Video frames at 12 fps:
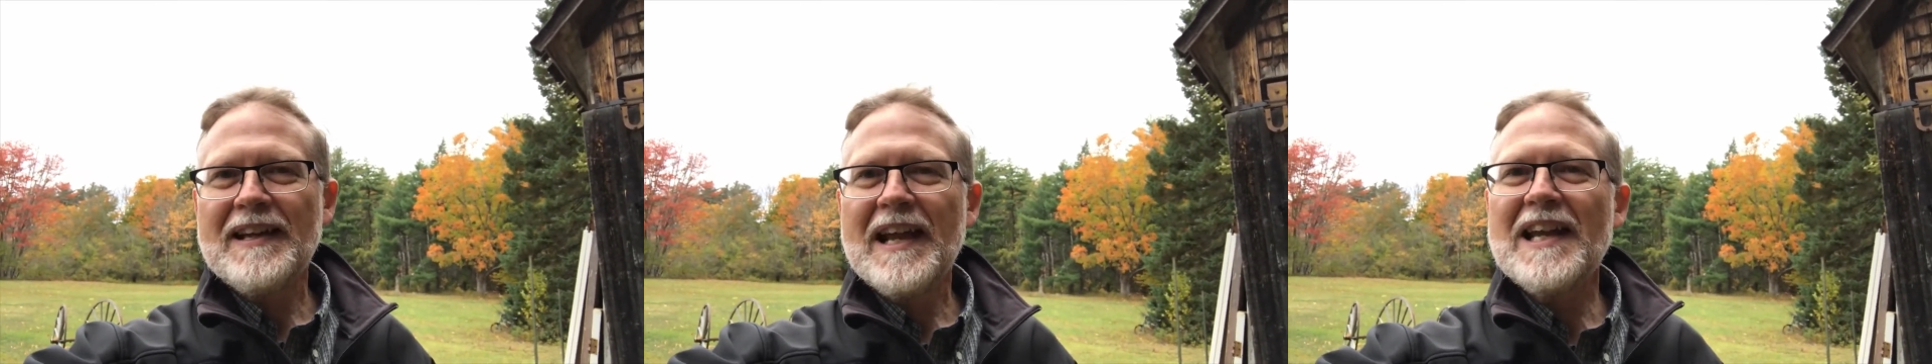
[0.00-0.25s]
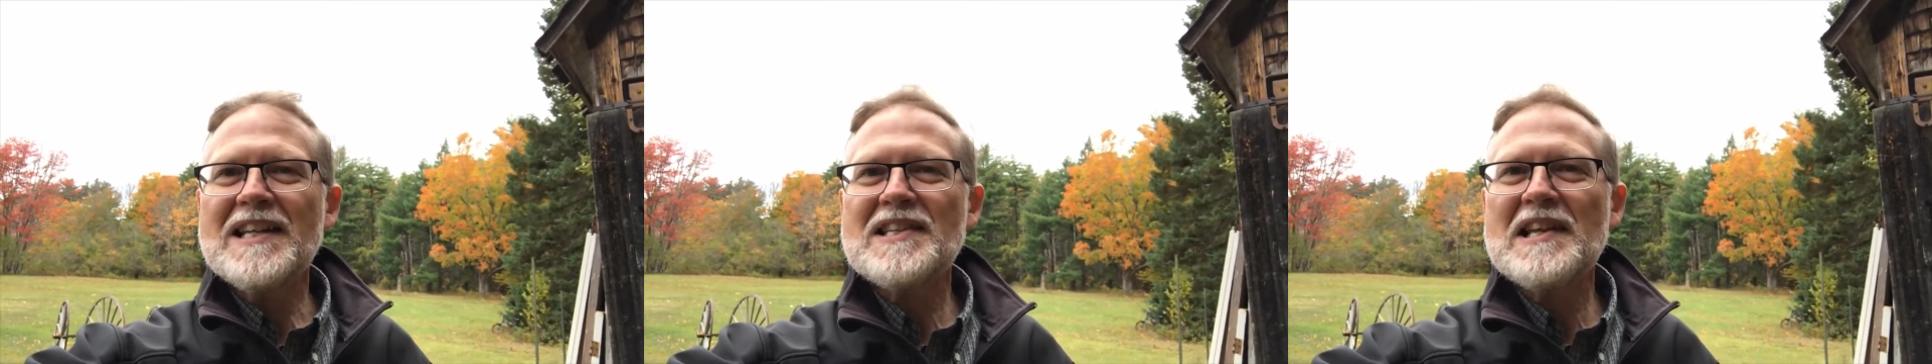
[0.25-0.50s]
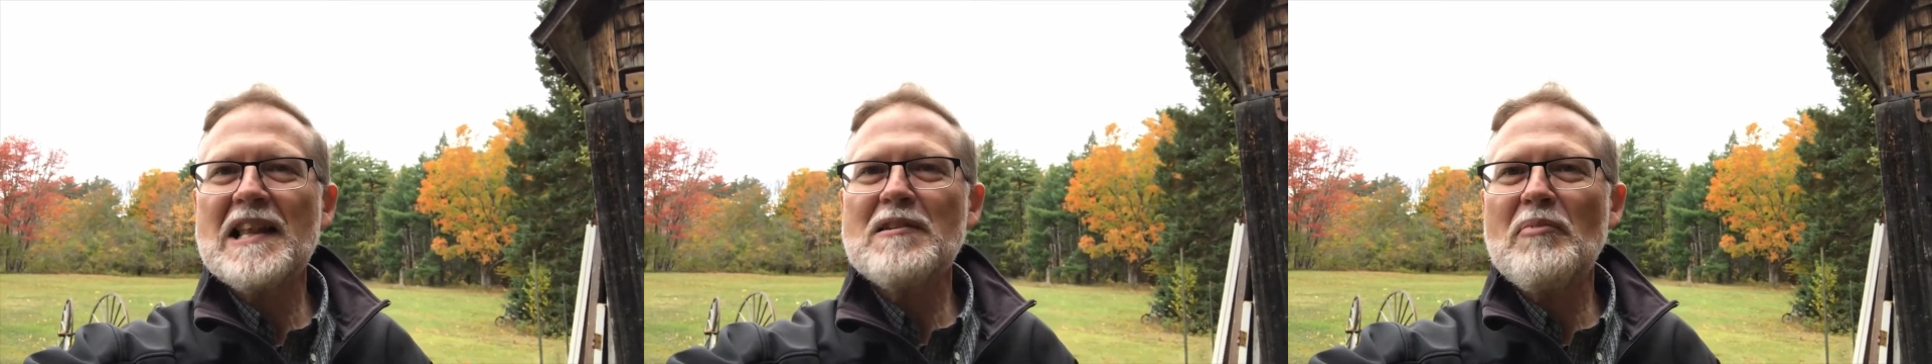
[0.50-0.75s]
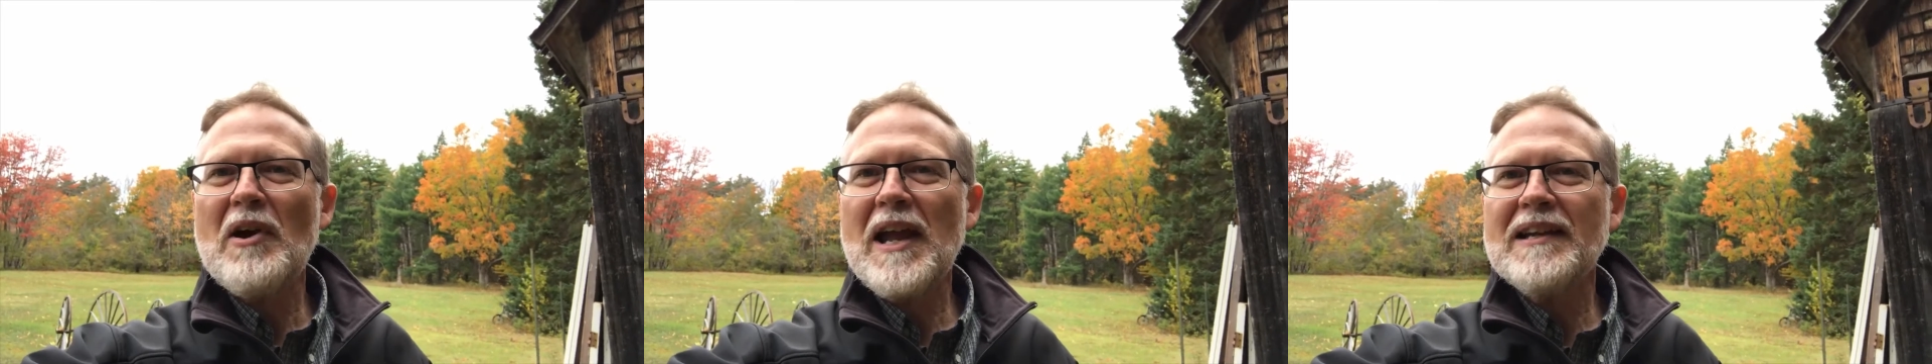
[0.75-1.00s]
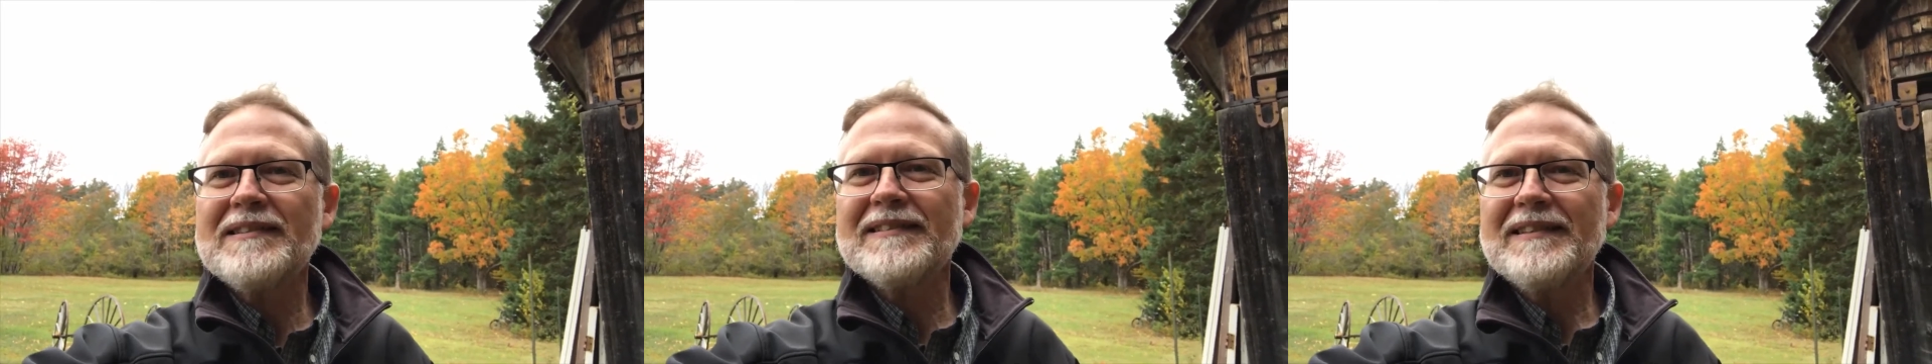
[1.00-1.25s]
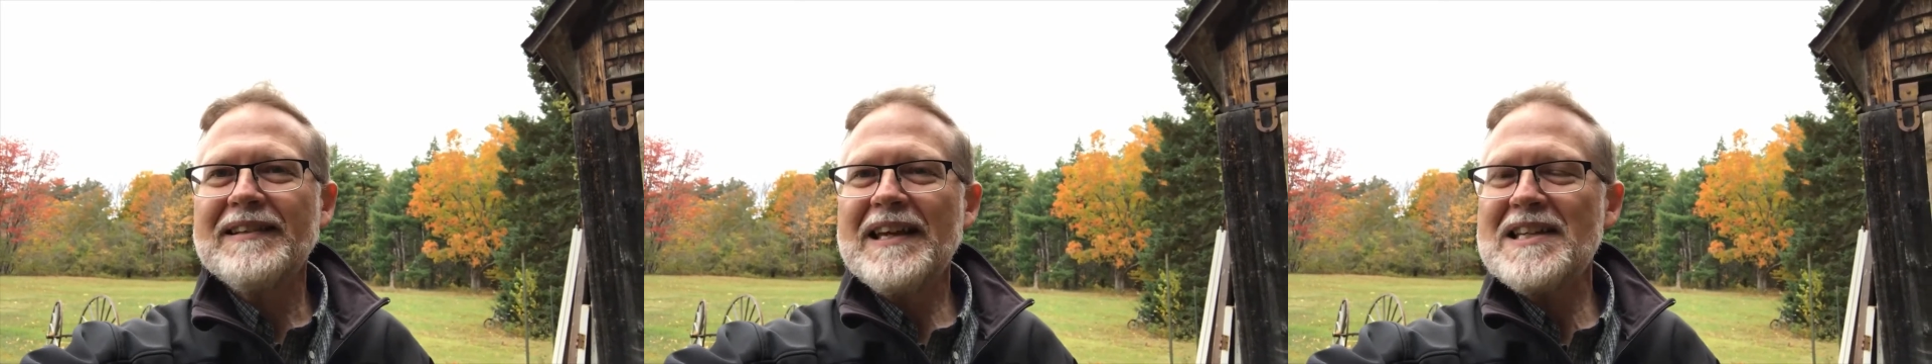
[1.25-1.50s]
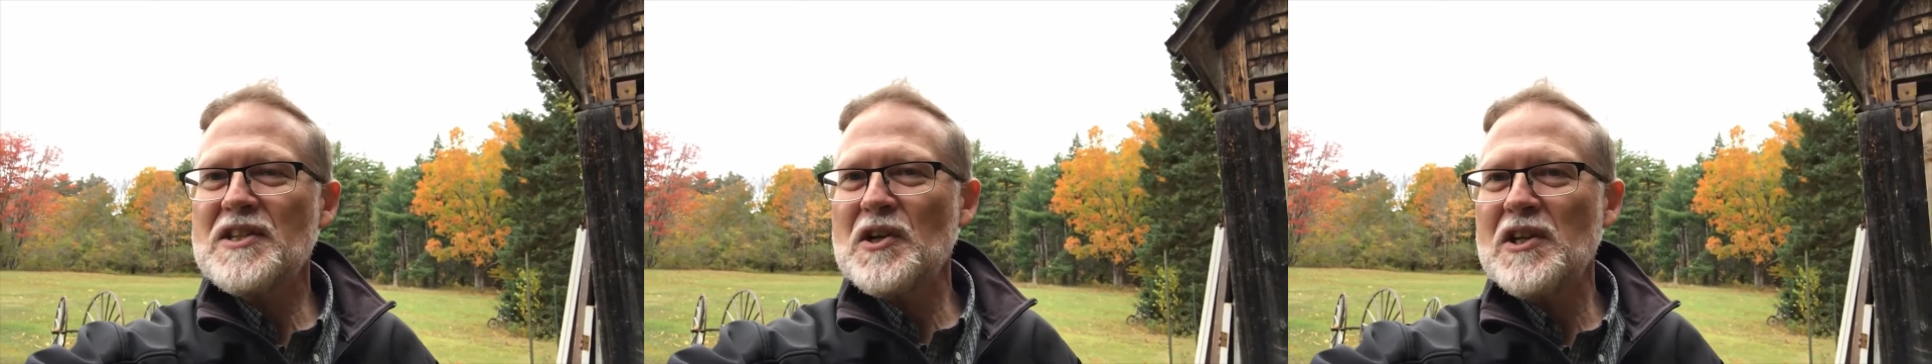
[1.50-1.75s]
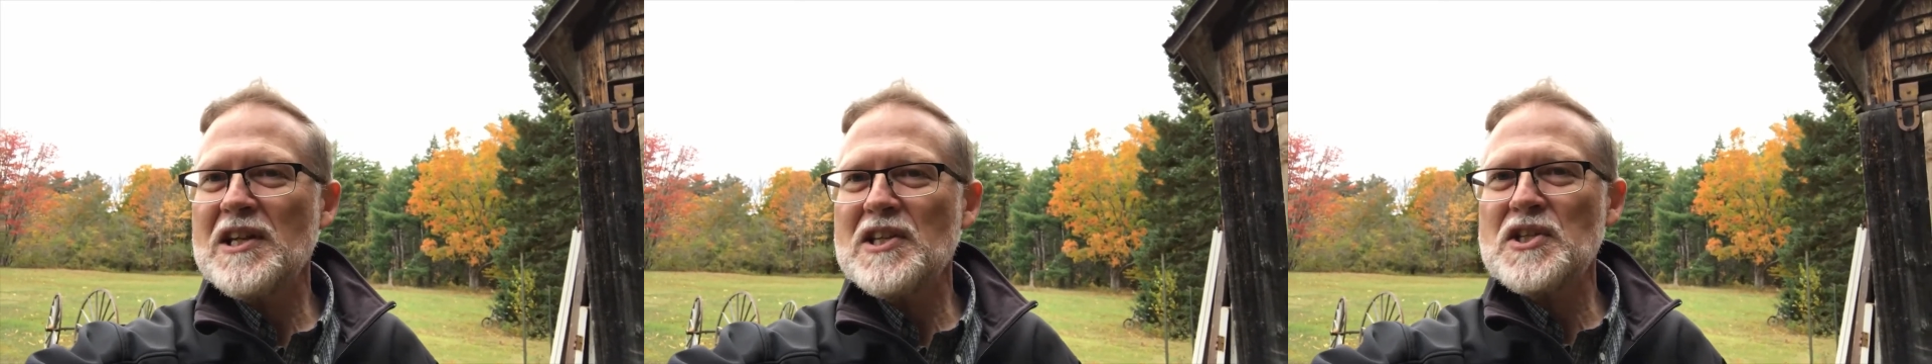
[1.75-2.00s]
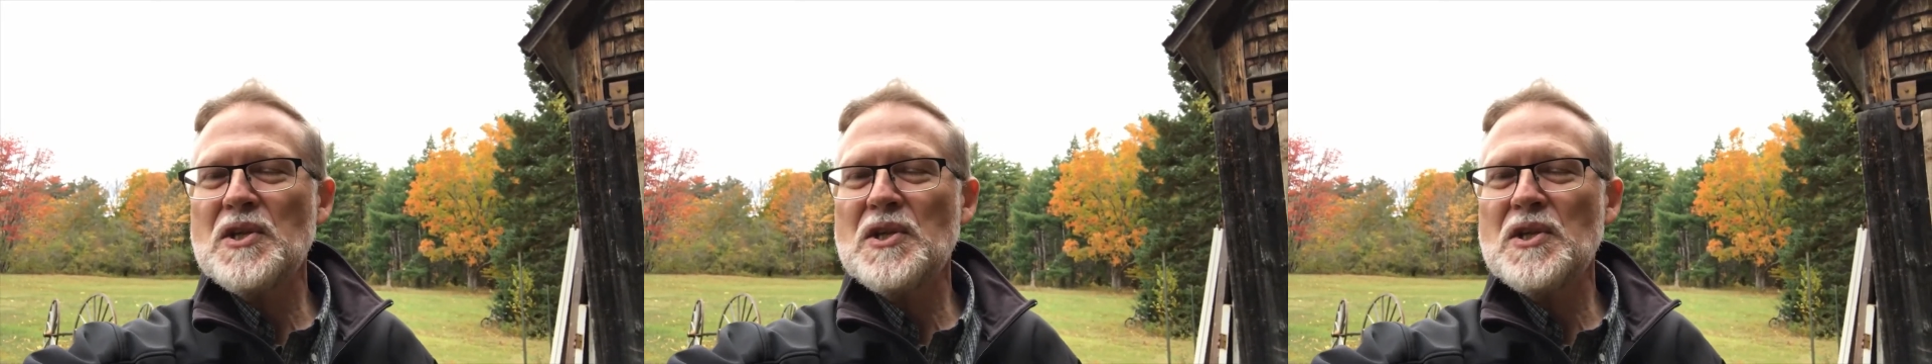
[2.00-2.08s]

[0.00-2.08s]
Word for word: and to celebrate his goodness